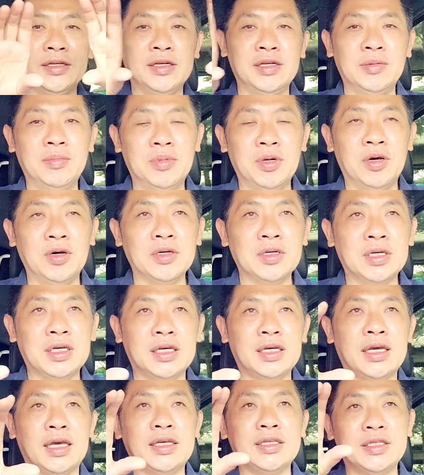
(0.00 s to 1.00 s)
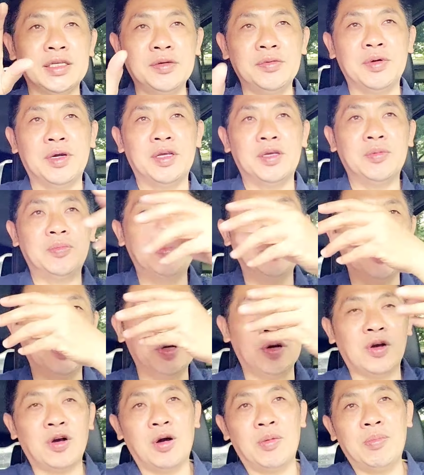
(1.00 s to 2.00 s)
block casing where you put
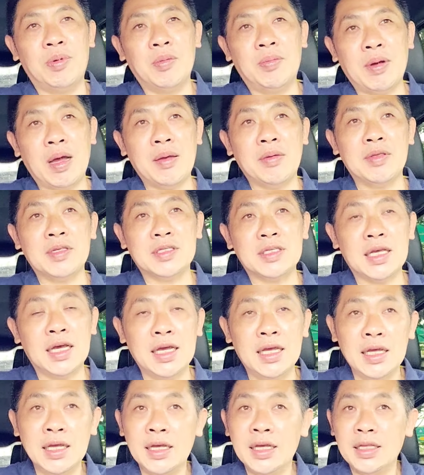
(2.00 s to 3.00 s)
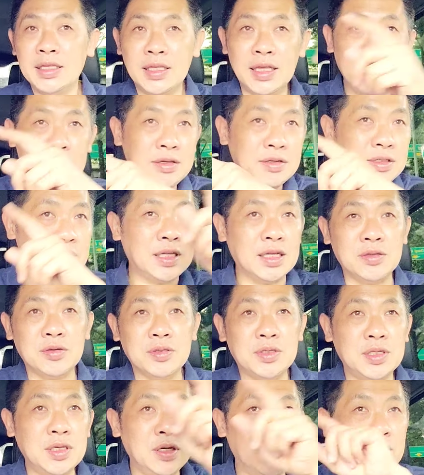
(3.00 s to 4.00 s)
your copper pipe inside. Then you start to
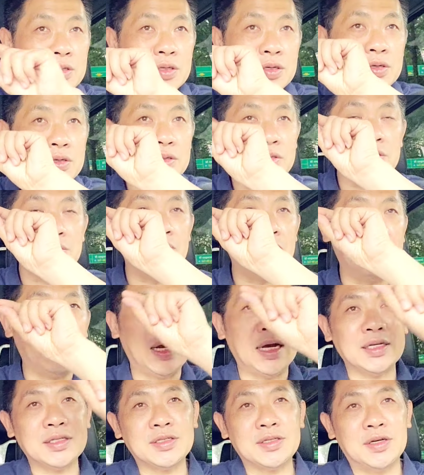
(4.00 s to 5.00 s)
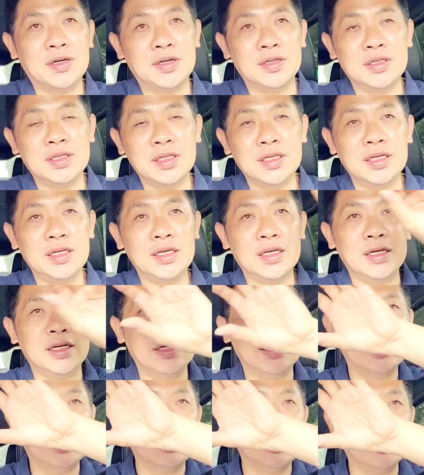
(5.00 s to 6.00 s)
see all those marks on the
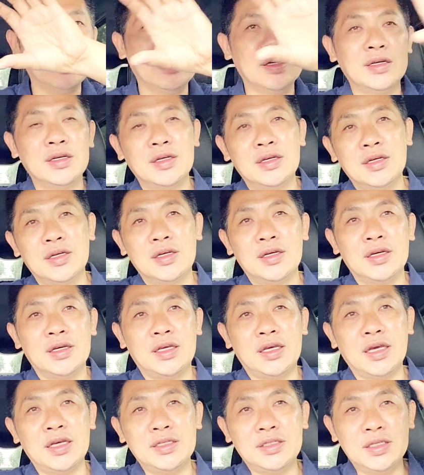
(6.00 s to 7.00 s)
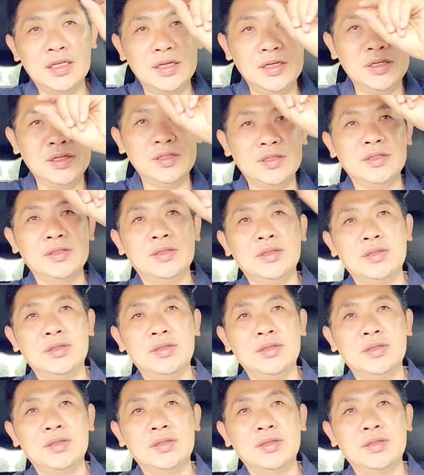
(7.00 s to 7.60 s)
casing,